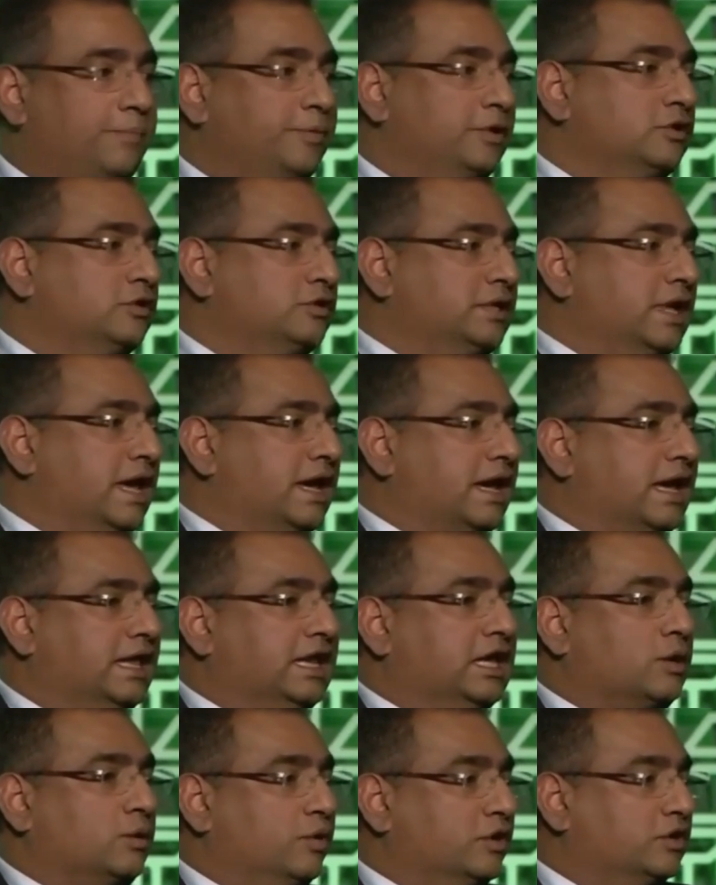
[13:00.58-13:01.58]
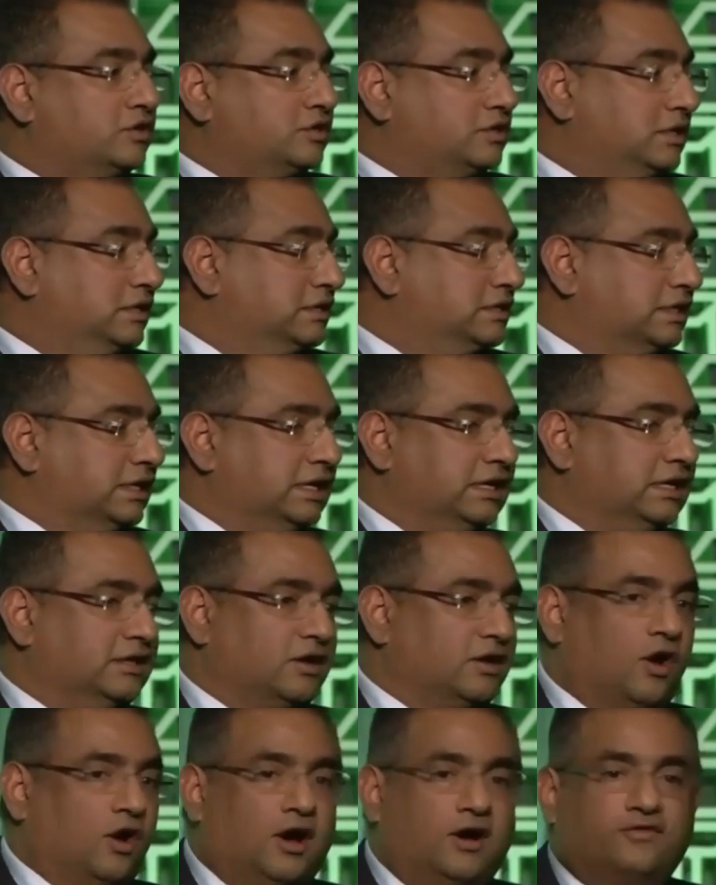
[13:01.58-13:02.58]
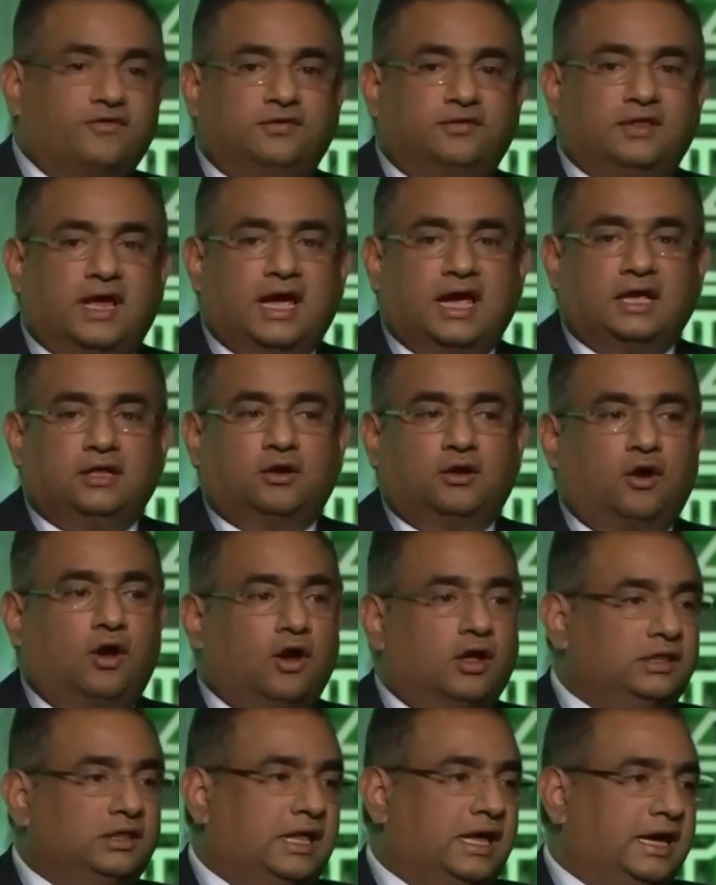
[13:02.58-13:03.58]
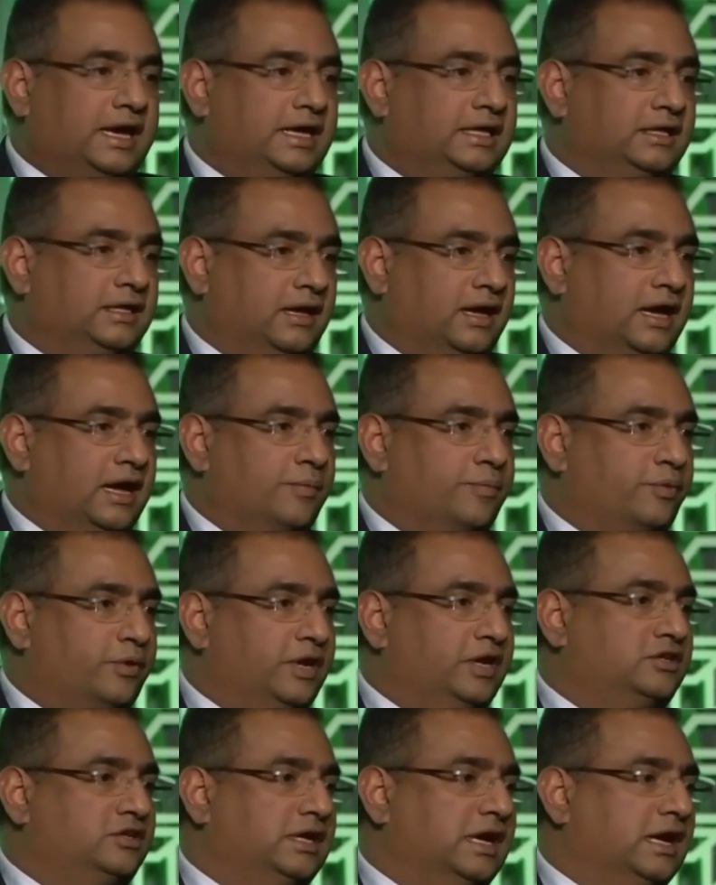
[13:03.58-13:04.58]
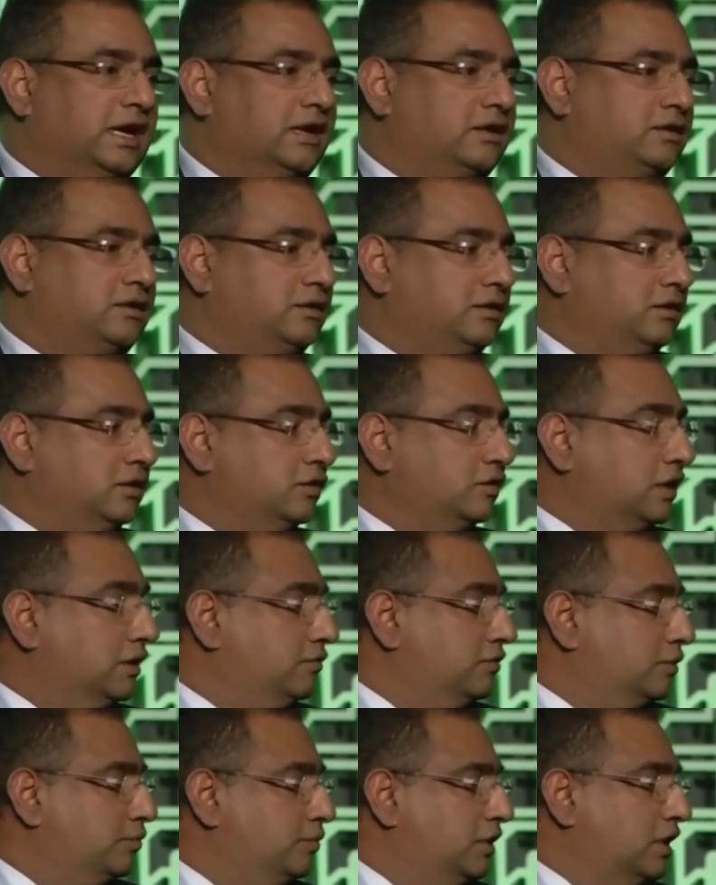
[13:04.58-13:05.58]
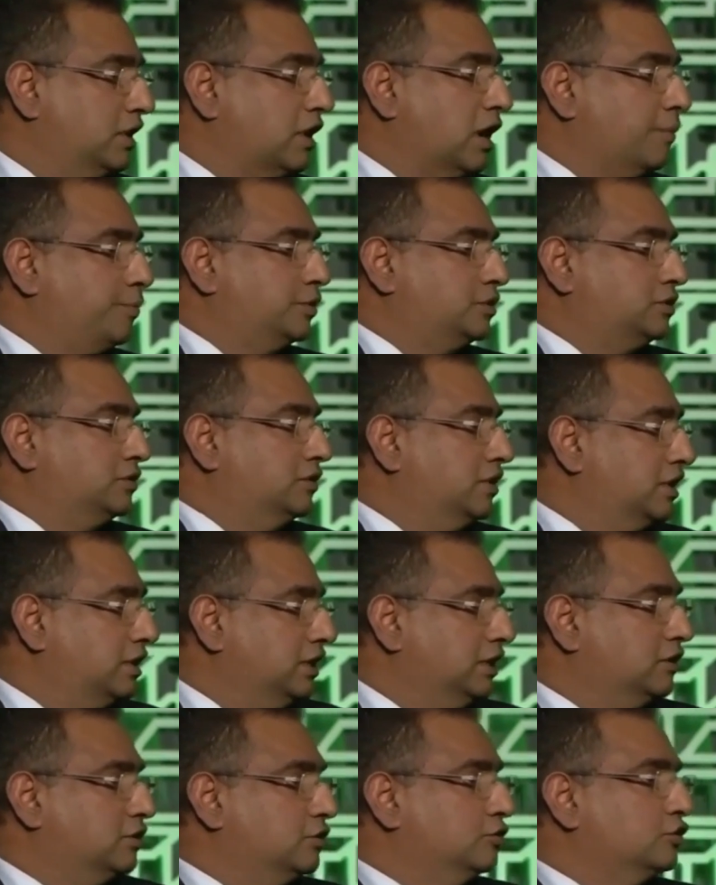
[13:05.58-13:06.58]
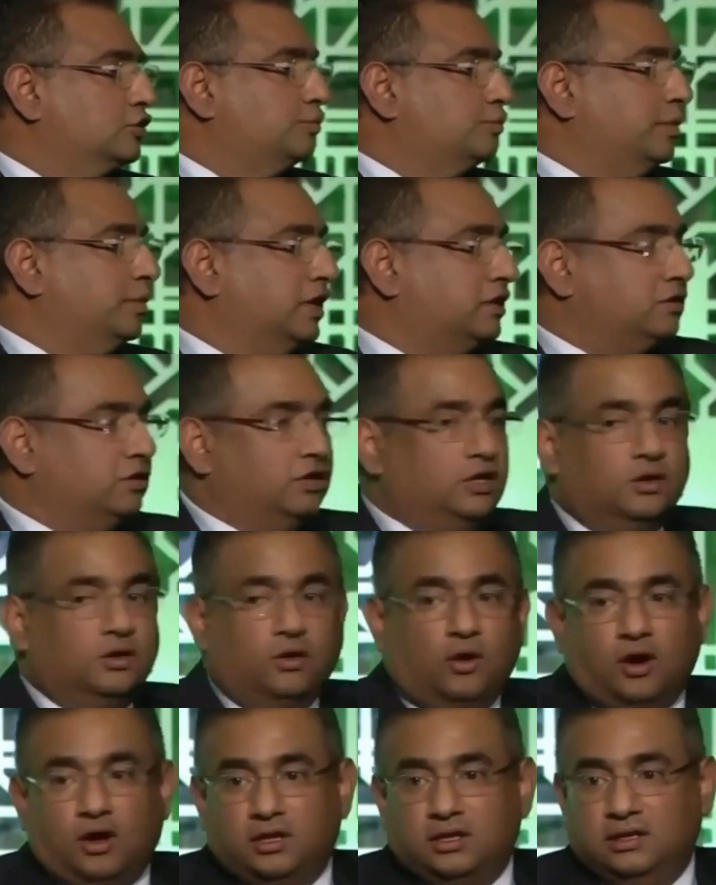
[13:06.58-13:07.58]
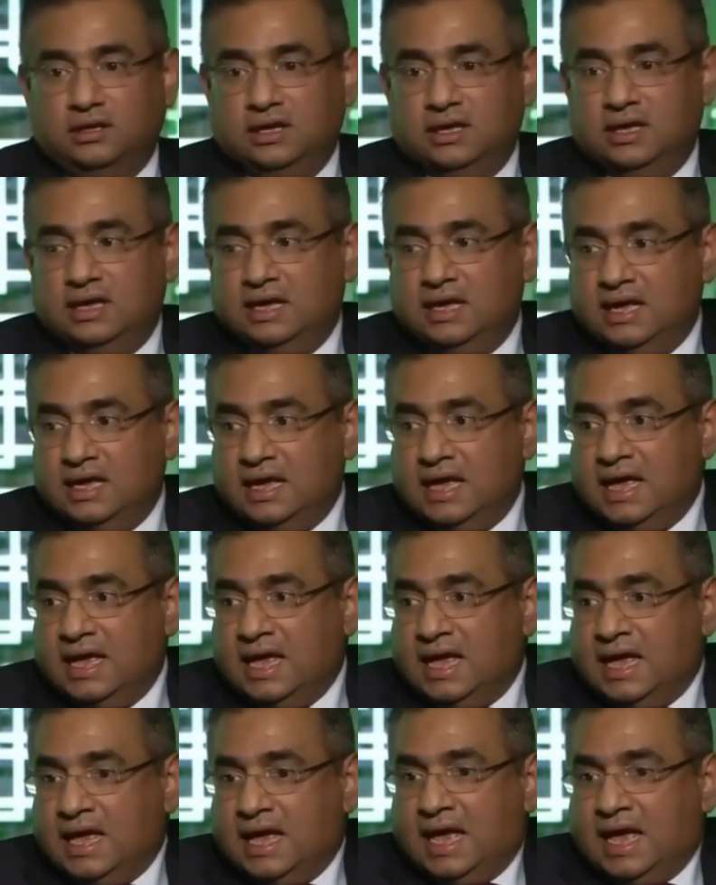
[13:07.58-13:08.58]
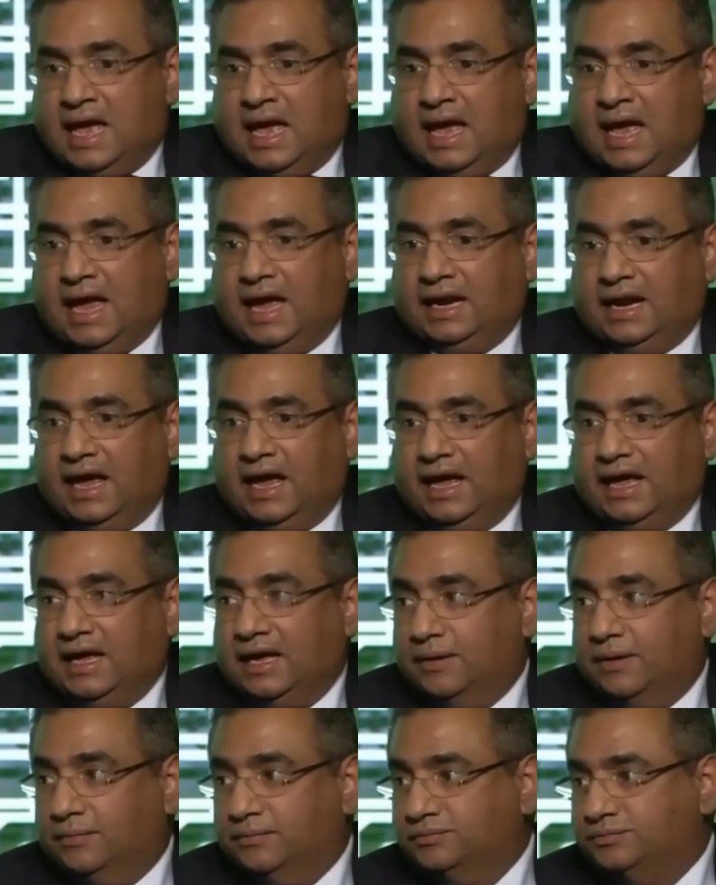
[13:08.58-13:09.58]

take any questions, either offline or online. I appreciate you giving me an opportunity to speak to you all. And I am